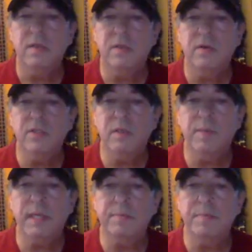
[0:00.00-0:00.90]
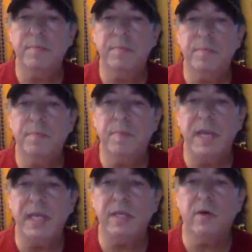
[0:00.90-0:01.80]
Those are the
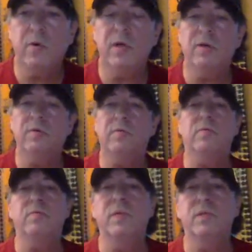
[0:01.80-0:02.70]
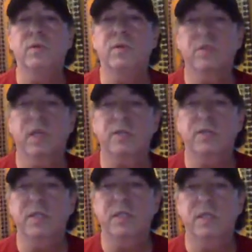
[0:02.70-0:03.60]
main oil resource
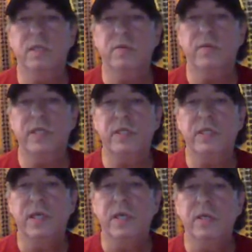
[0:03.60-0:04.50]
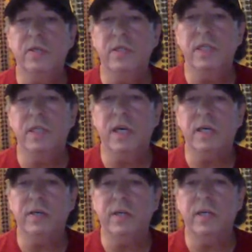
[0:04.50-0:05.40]
countries in the region. You can see
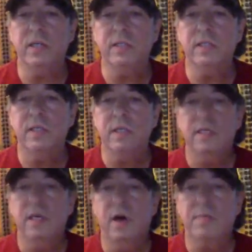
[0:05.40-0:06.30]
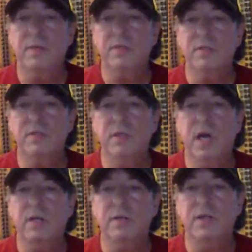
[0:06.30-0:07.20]
Qatar is almost
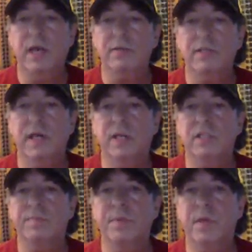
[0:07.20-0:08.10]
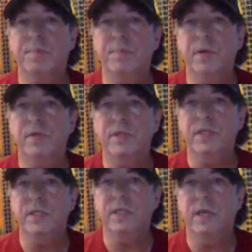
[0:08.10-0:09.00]
$100,000 per
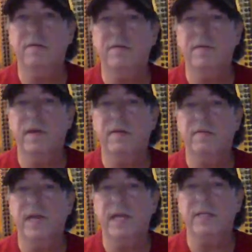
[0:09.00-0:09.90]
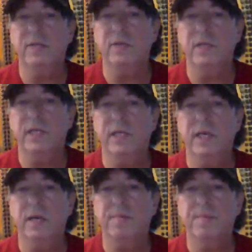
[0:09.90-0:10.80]
person of annual
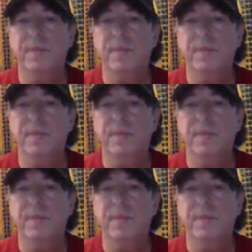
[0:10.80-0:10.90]
income.